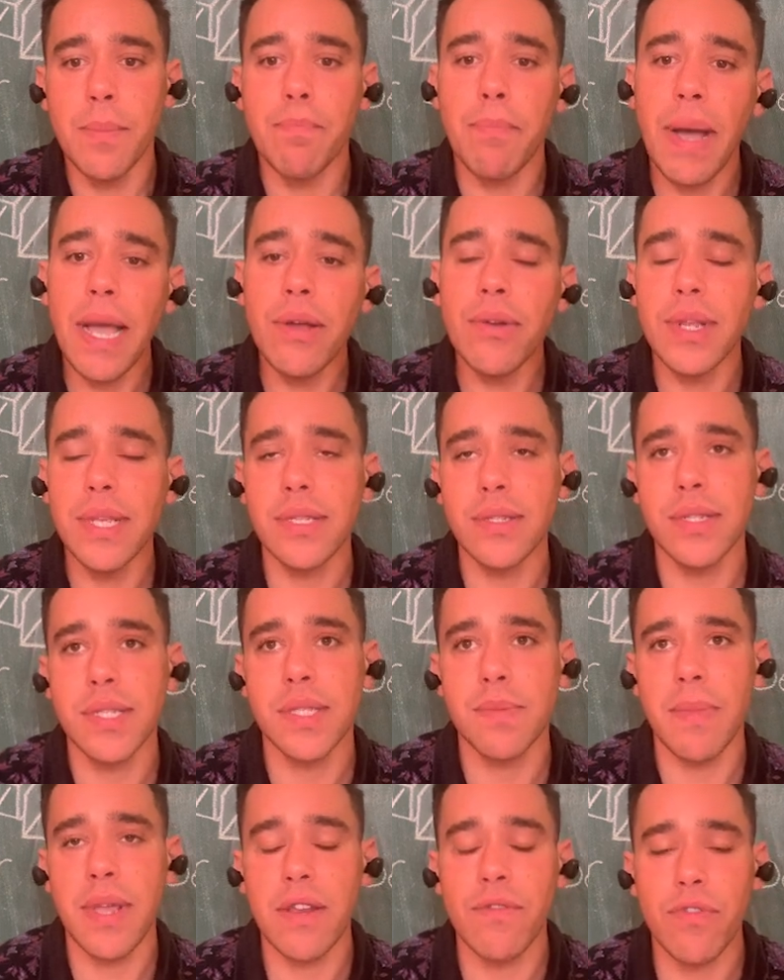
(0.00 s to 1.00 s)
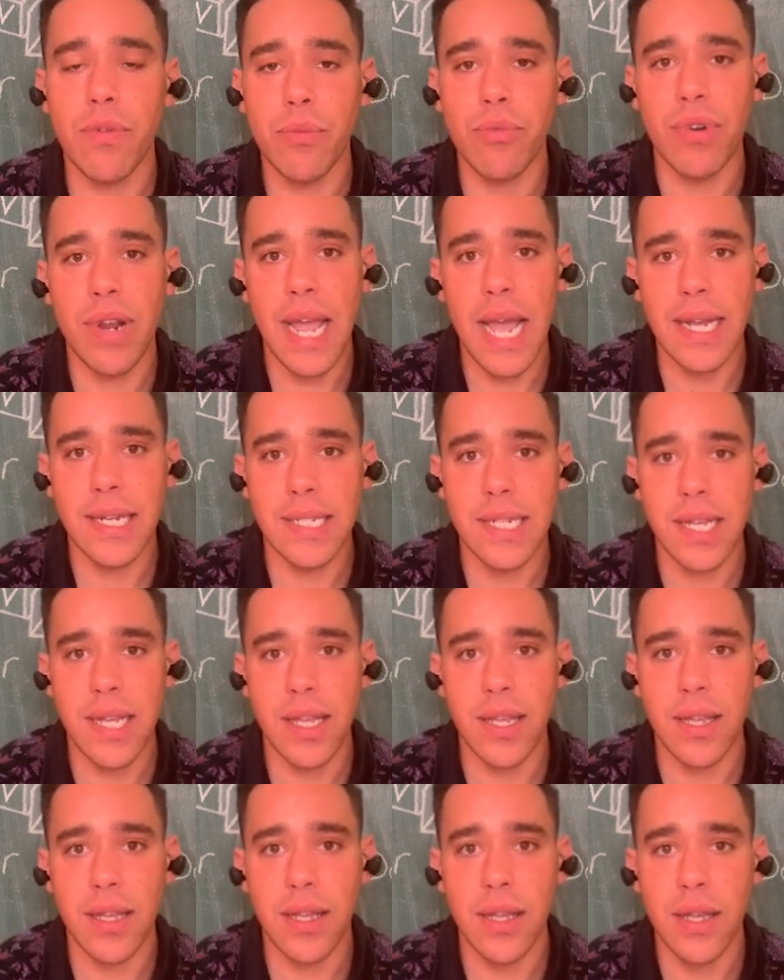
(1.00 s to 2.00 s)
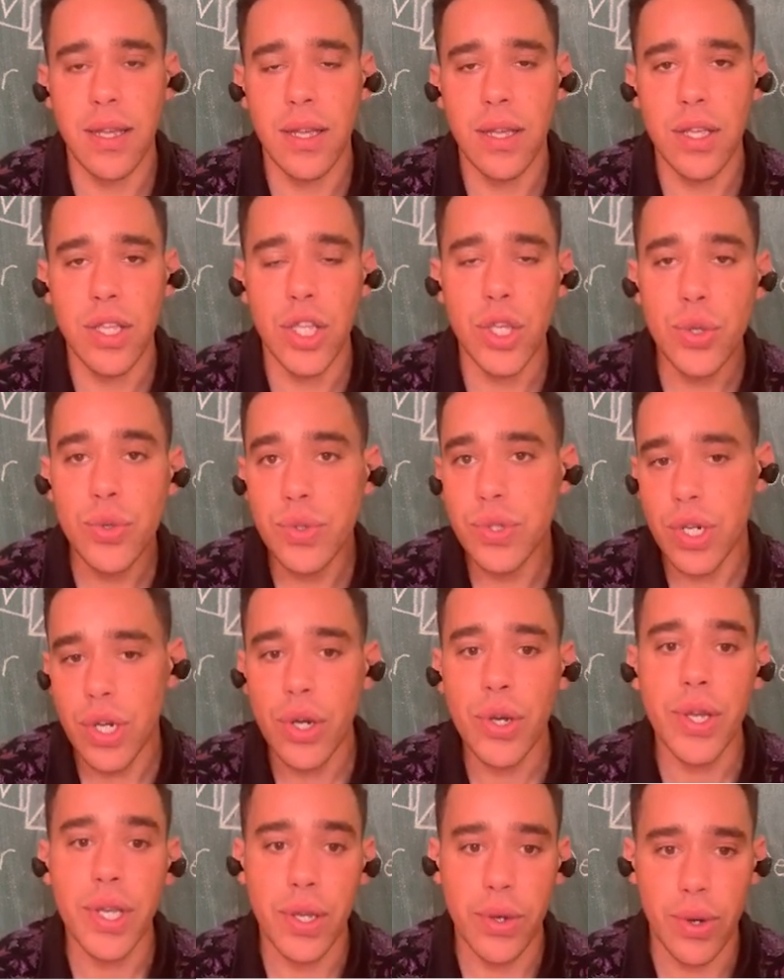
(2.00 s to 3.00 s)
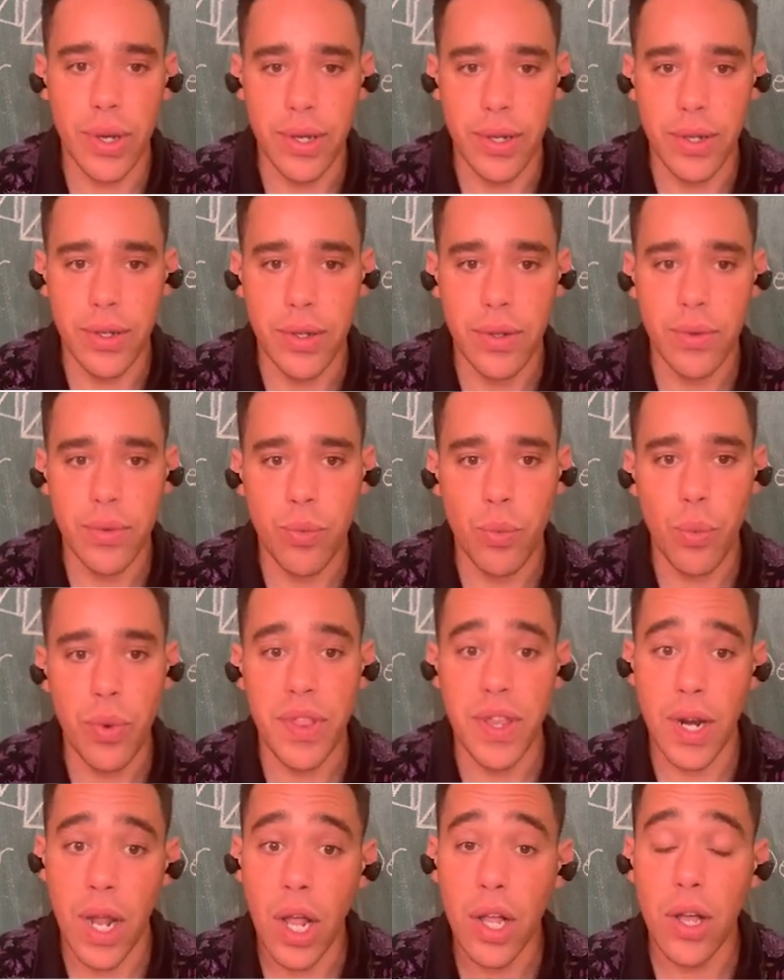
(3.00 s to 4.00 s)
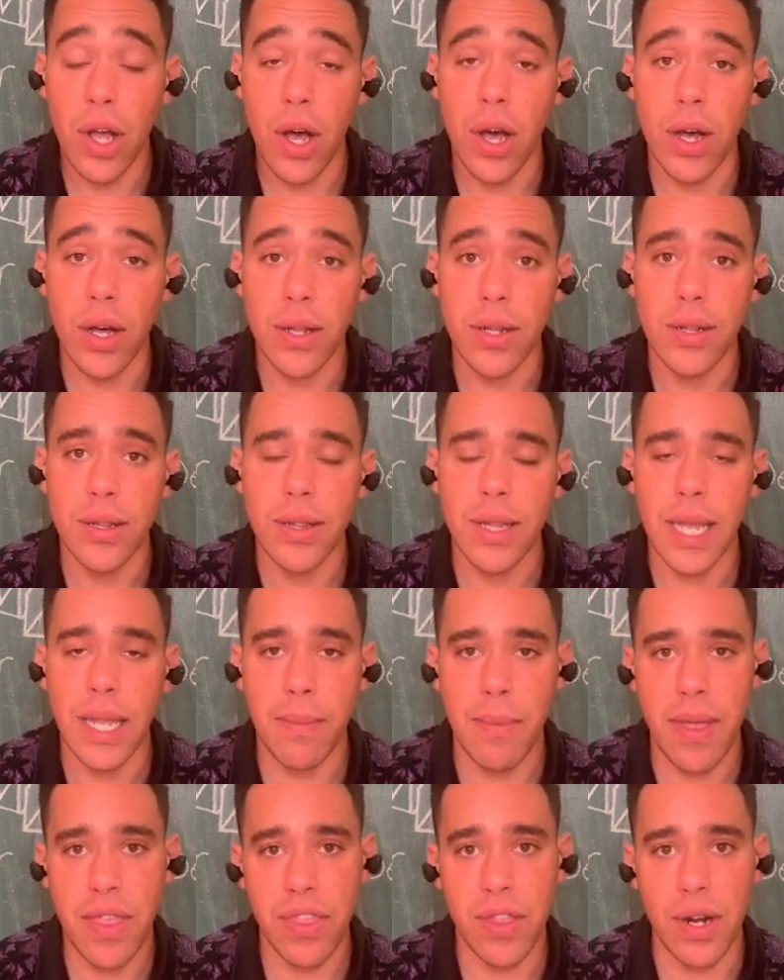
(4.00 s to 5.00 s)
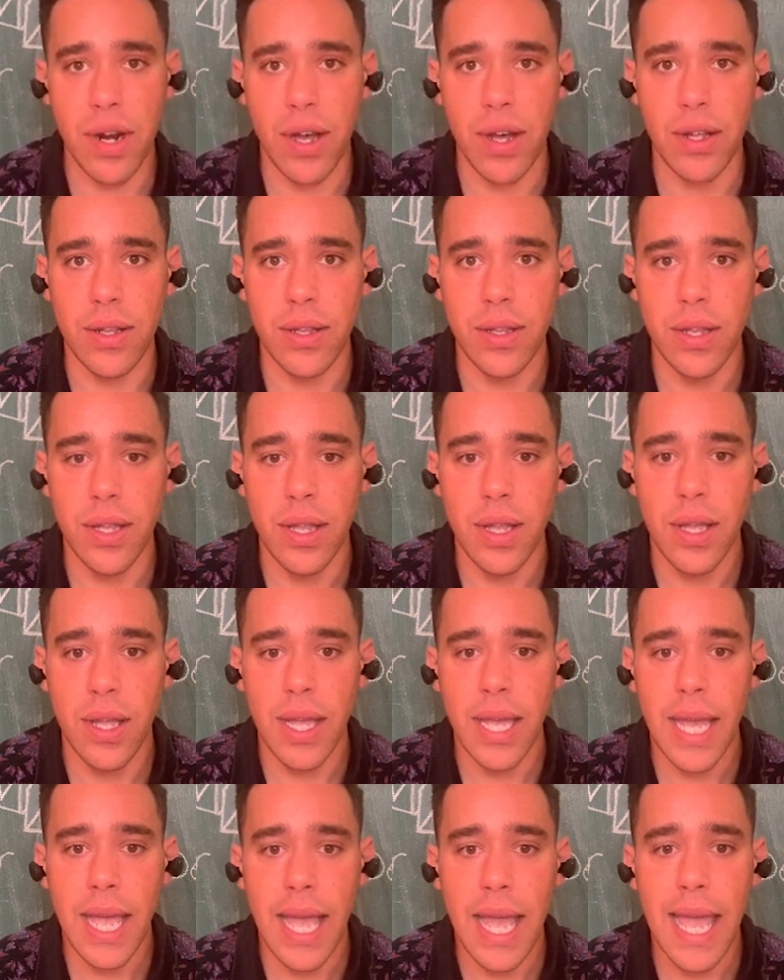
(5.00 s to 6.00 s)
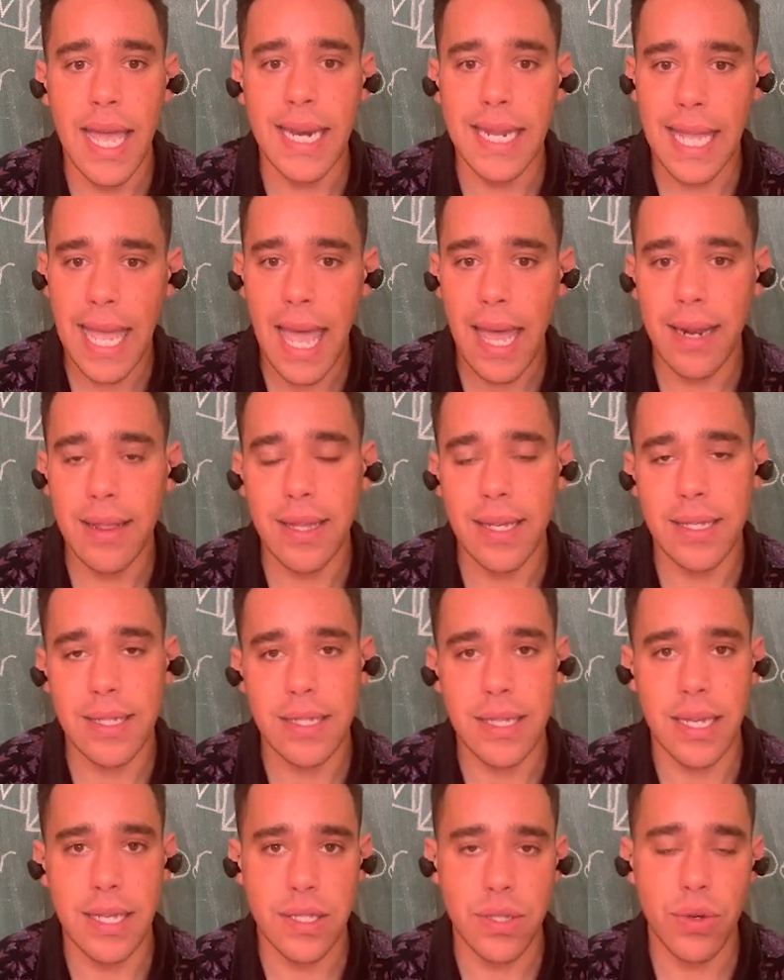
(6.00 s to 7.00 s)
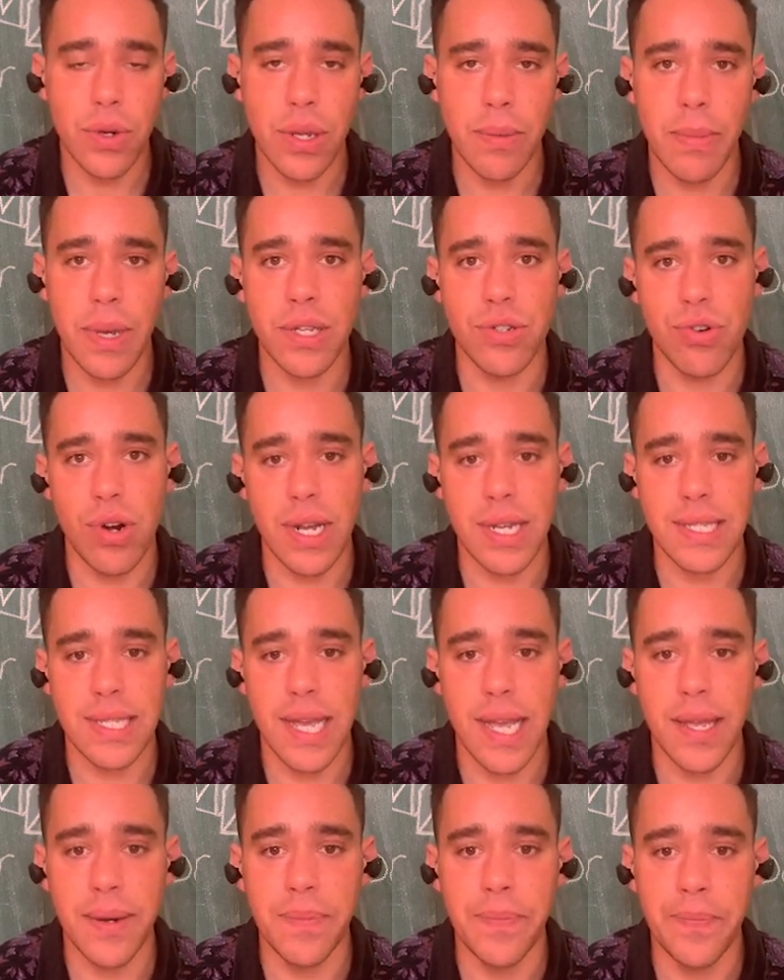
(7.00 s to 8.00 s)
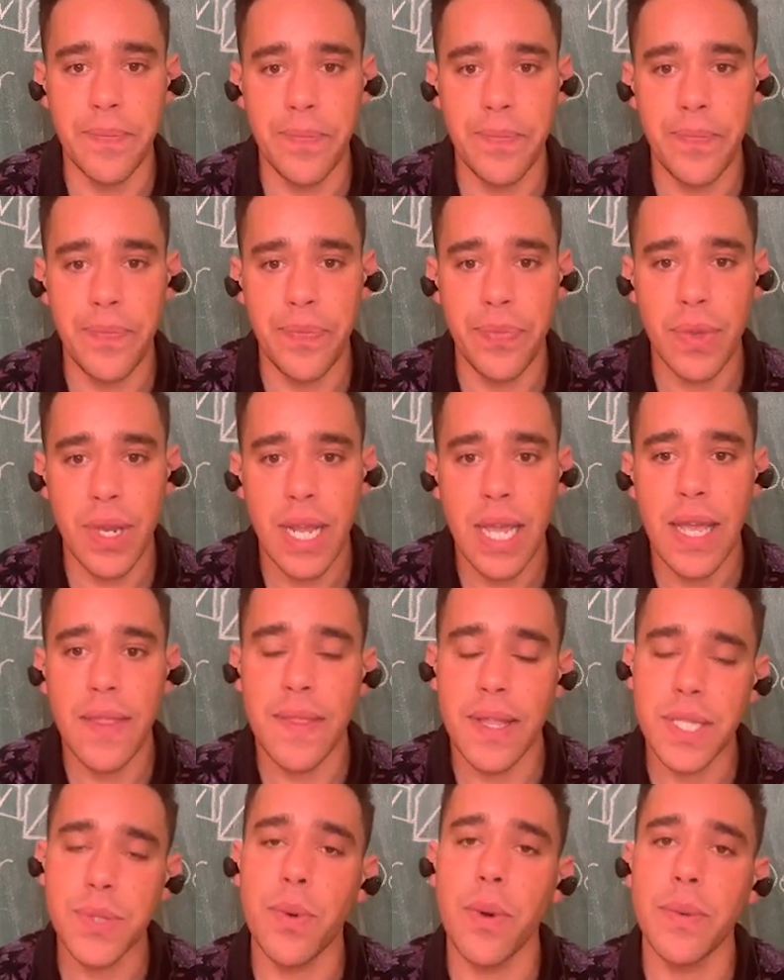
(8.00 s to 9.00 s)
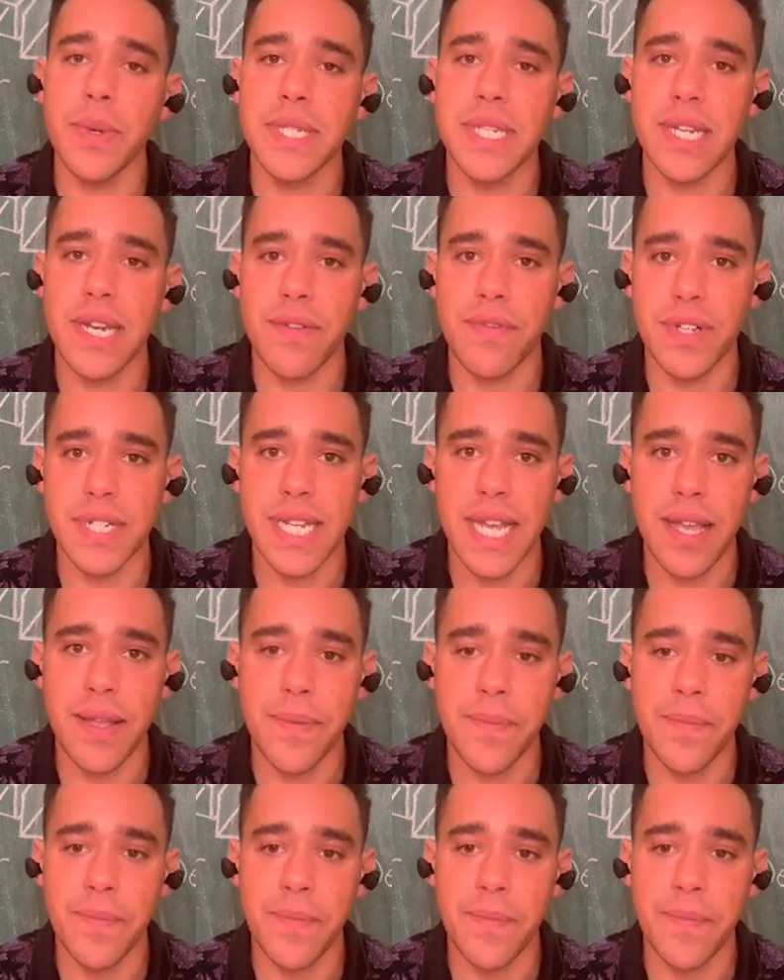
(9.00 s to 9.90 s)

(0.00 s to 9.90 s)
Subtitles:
Biodiesel is made from reacting used cooking oil with an alcohol, like methanol, and a catalyst, like sodium hydroxide. That's what we did every day.